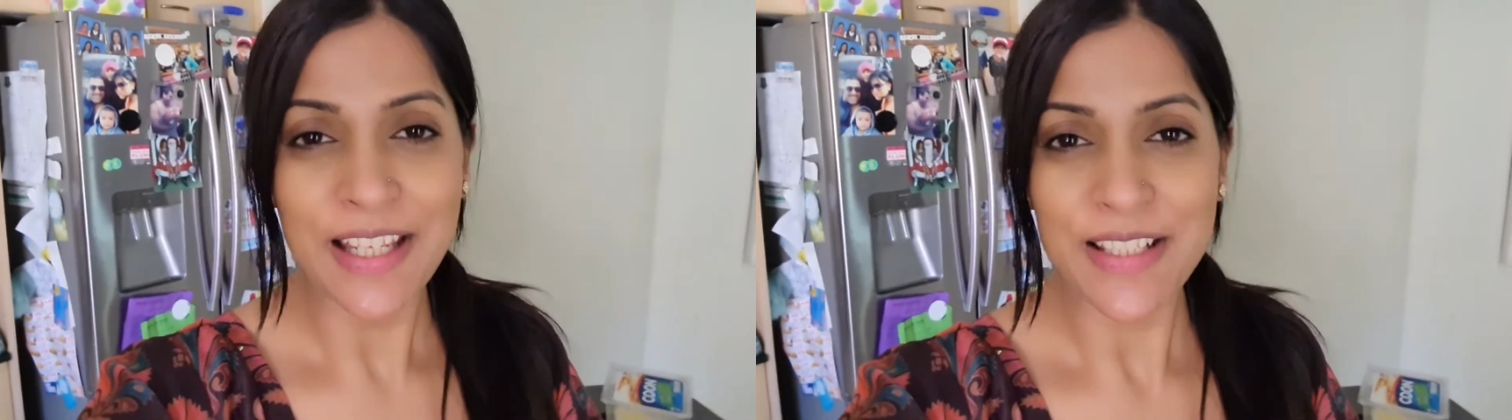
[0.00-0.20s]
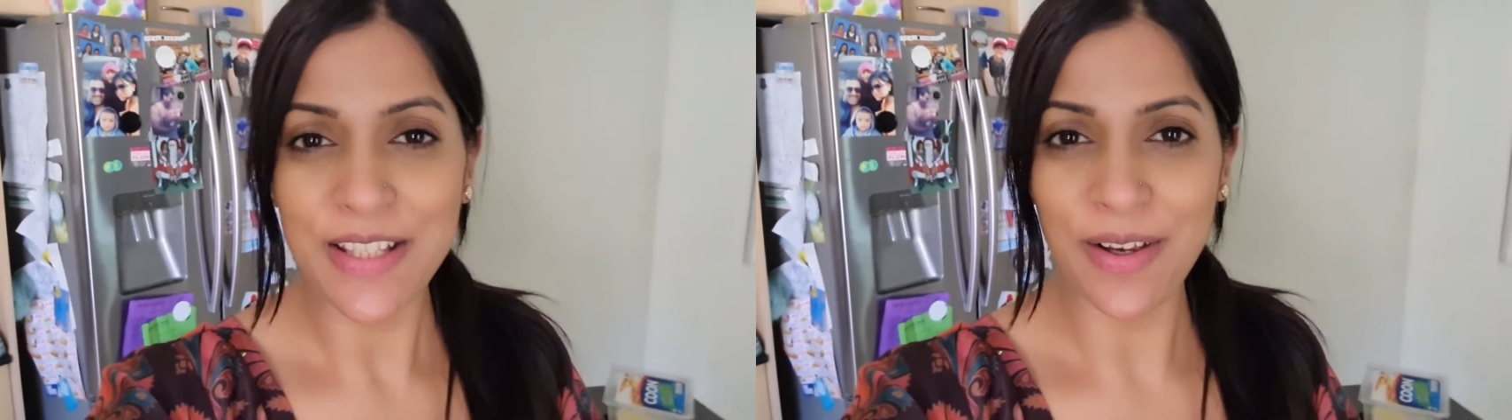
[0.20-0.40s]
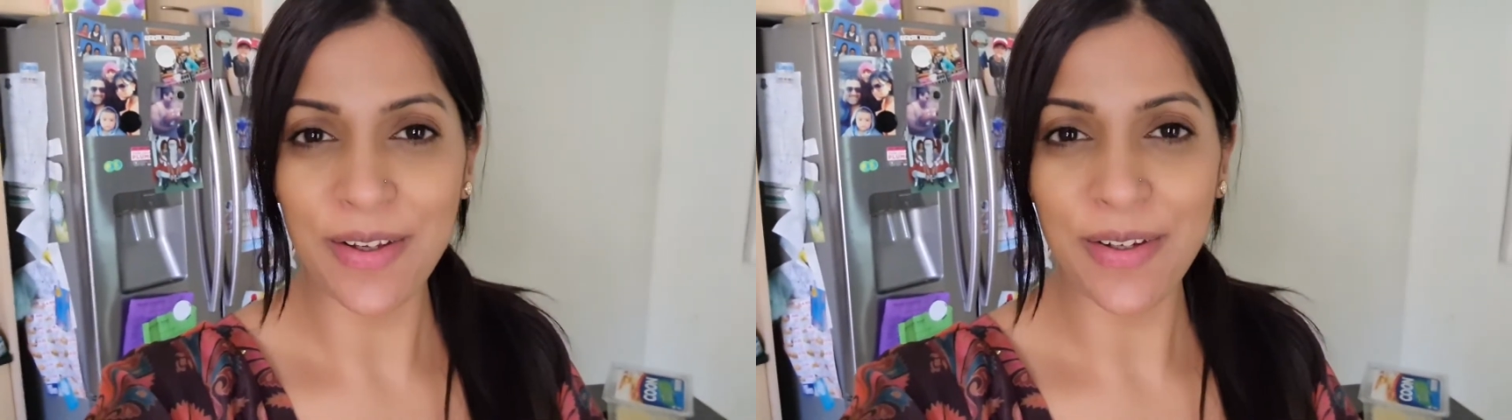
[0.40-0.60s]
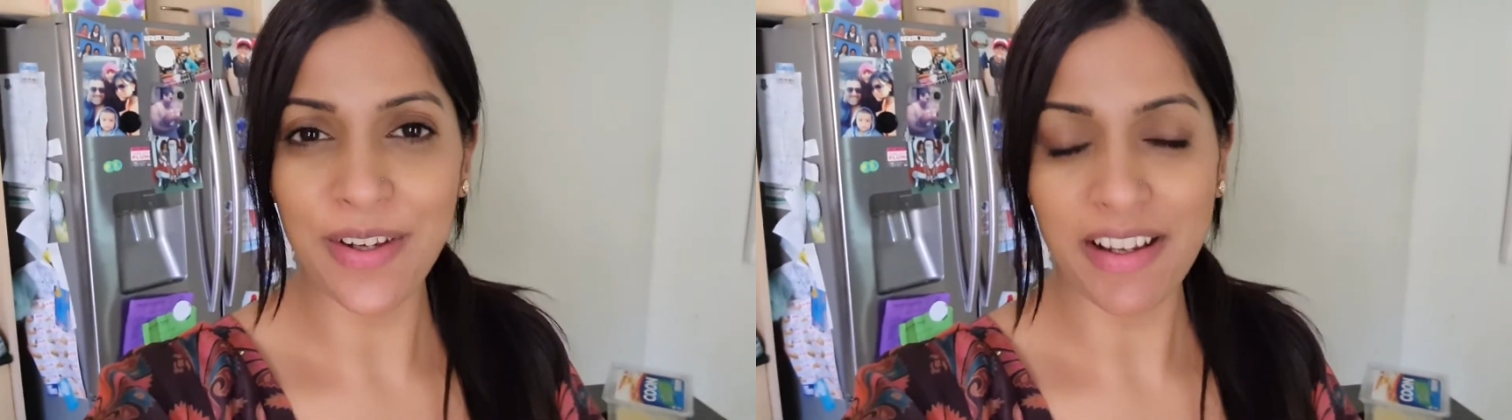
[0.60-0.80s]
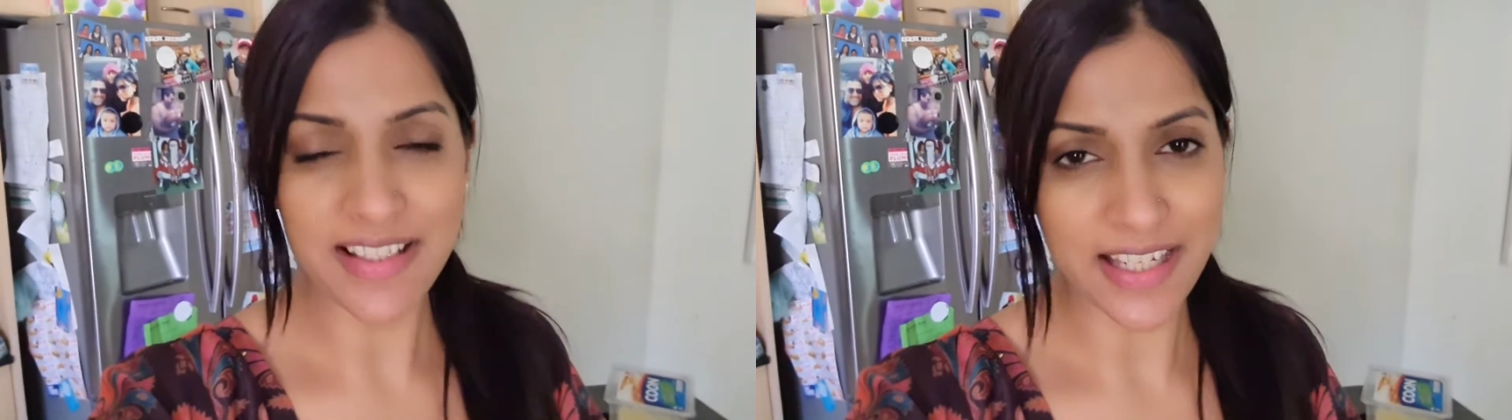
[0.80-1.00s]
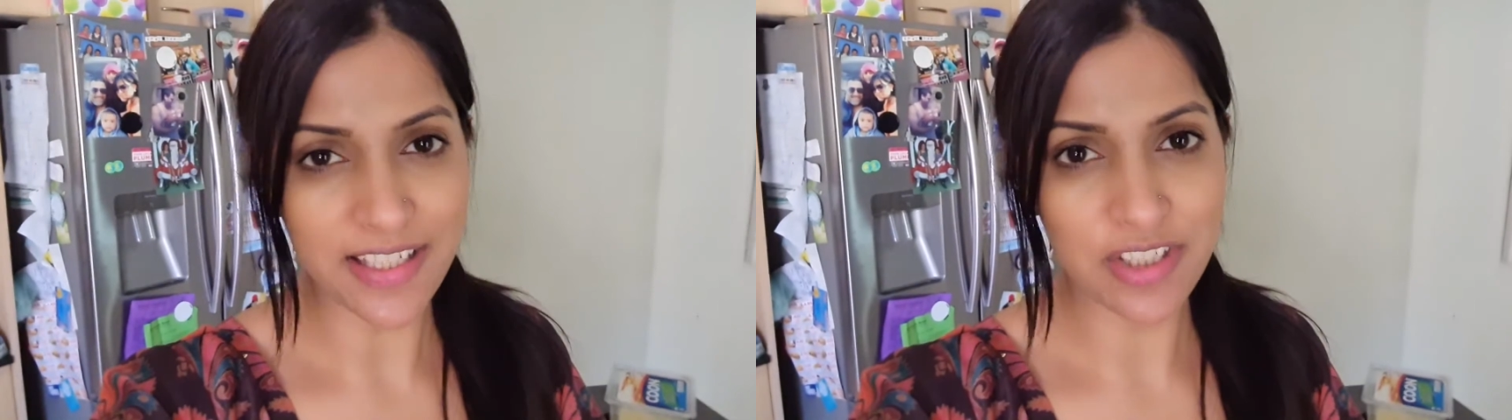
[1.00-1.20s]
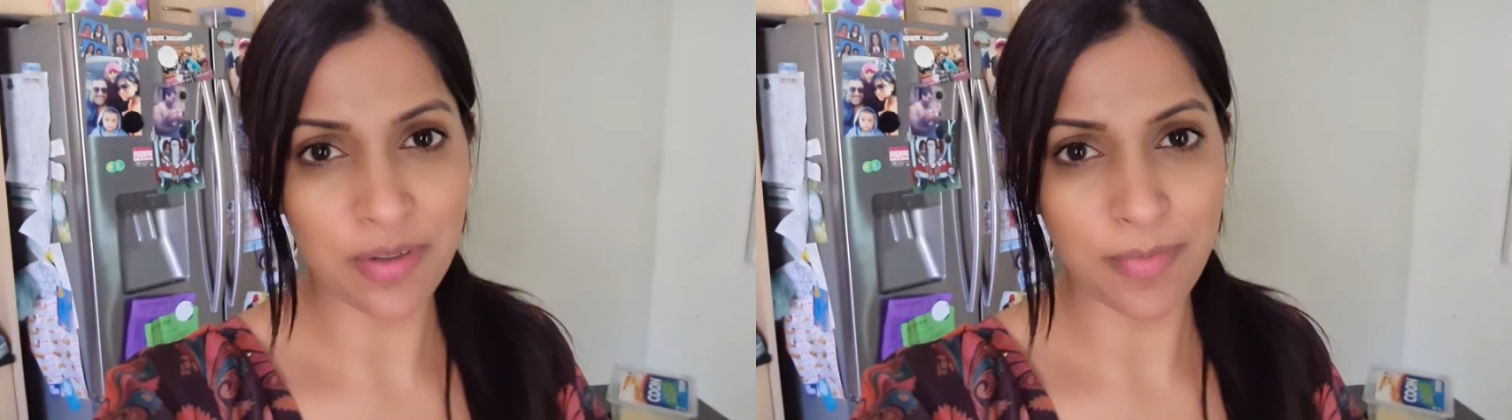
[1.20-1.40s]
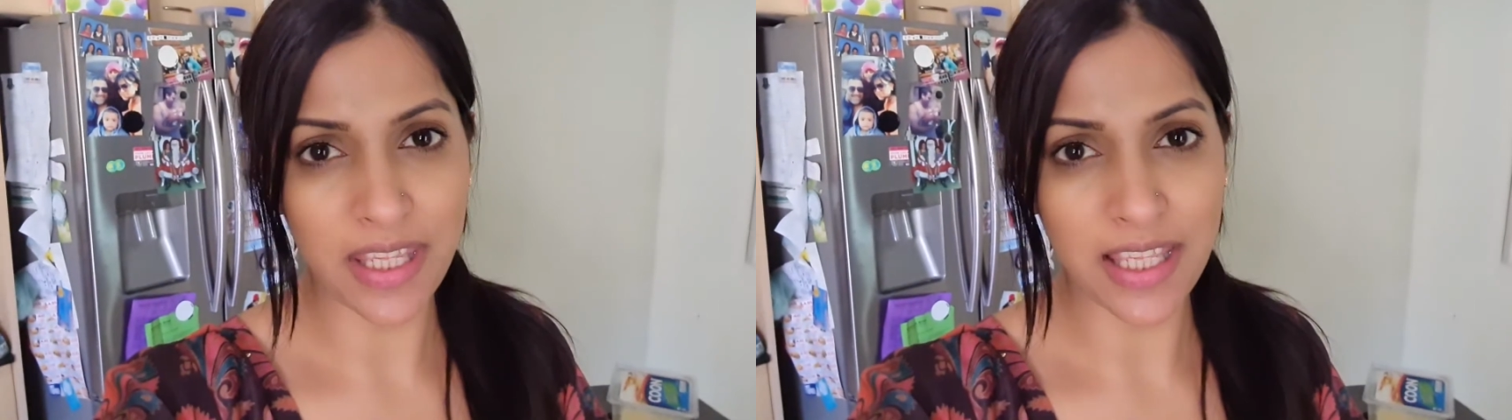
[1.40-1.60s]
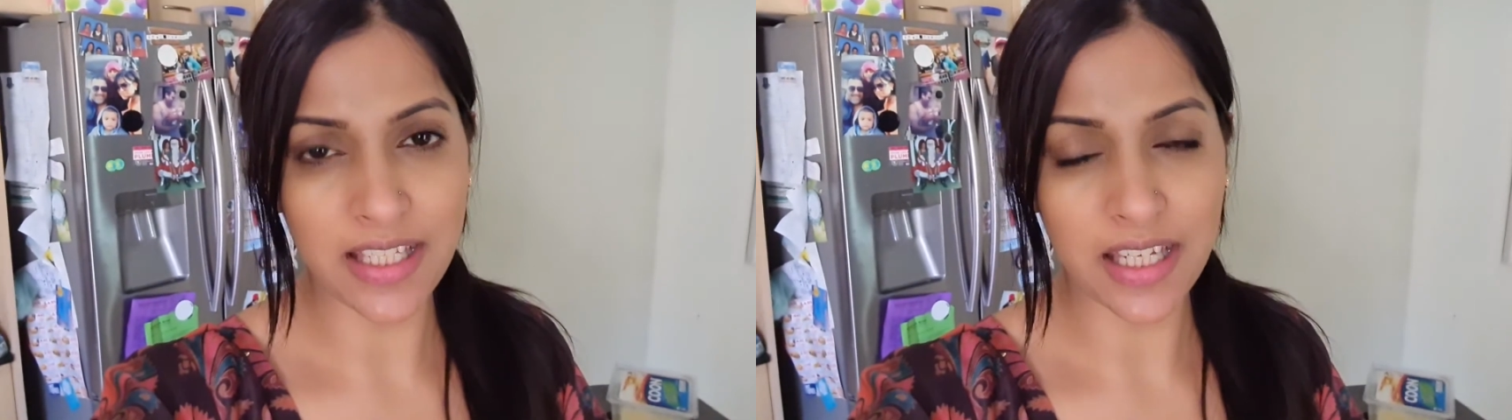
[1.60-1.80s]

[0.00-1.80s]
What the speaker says: So I decided to make,